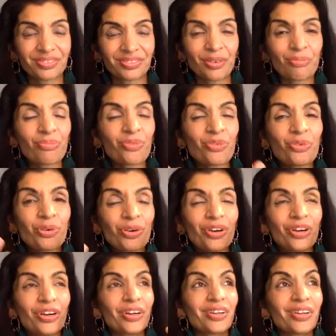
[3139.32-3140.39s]

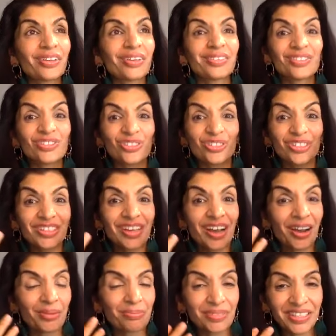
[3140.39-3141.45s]
More she
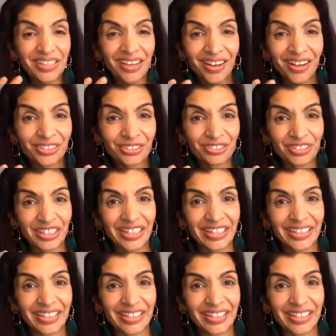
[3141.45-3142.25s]
not be hungry.